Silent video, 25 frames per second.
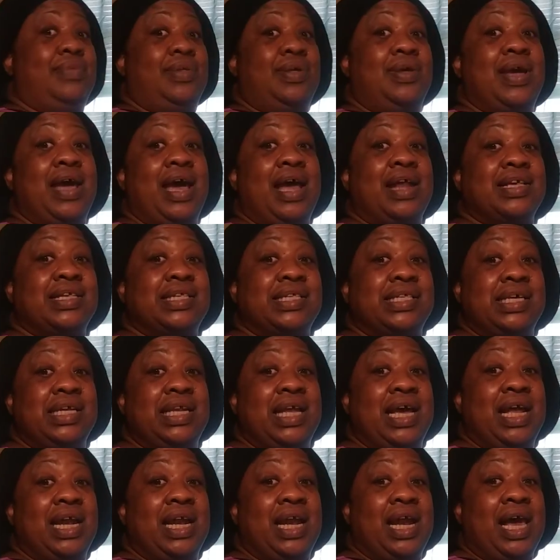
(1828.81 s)
you got to see
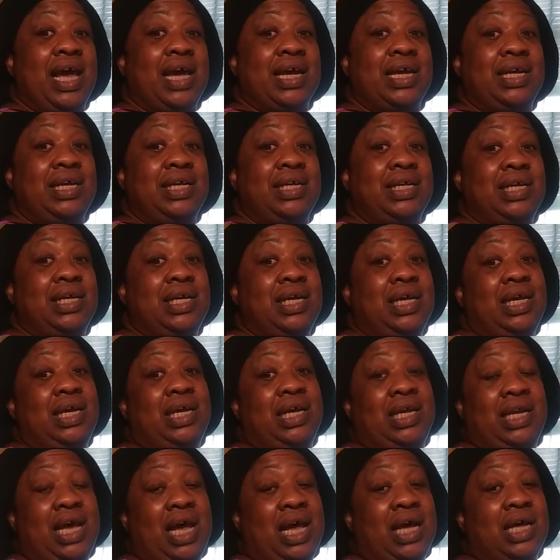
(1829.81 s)
that light.
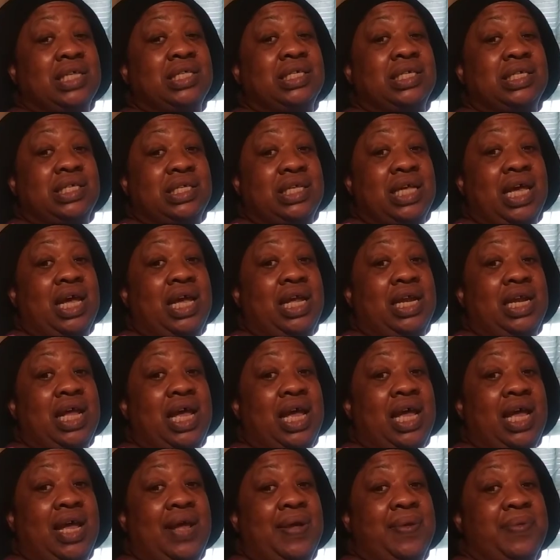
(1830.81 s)
And I understand
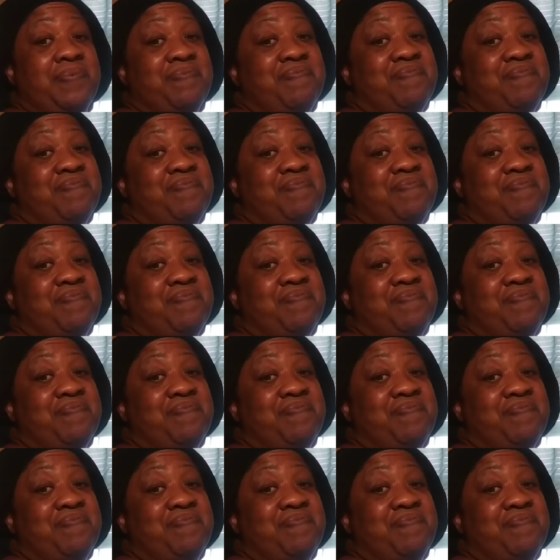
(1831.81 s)
that.